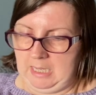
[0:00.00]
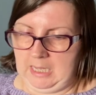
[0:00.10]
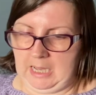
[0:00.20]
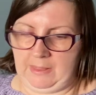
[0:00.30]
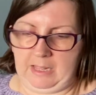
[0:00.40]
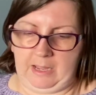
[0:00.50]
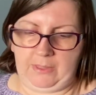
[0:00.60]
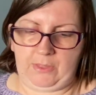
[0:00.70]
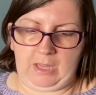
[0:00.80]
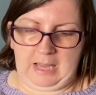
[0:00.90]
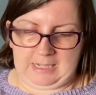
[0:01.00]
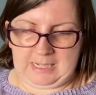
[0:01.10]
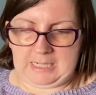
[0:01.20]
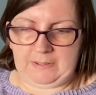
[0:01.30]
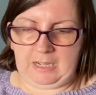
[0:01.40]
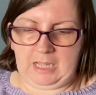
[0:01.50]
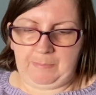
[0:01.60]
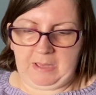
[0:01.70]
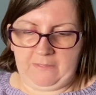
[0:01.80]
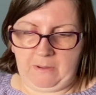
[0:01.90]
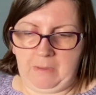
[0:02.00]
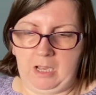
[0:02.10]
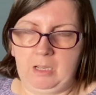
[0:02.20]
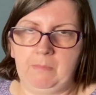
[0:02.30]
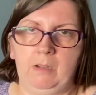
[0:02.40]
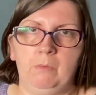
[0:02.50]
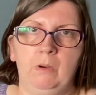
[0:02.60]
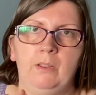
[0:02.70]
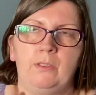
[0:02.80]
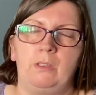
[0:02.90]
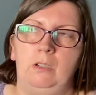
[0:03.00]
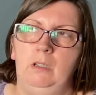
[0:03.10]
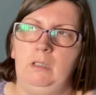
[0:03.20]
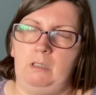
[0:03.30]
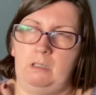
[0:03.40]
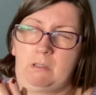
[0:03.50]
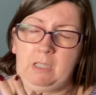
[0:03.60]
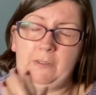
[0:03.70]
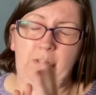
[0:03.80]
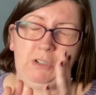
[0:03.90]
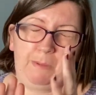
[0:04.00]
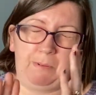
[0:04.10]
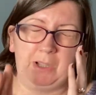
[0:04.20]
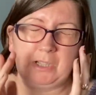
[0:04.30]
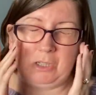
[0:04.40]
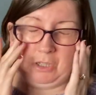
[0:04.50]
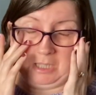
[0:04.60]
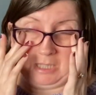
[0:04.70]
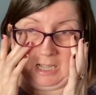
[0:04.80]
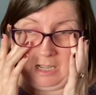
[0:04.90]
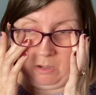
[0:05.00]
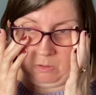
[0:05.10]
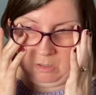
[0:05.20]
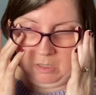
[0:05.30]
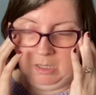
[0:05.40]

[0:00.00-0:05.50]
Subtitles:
And then I did have a little bit of a moment where I thought, oh God, I've already plotted all this out.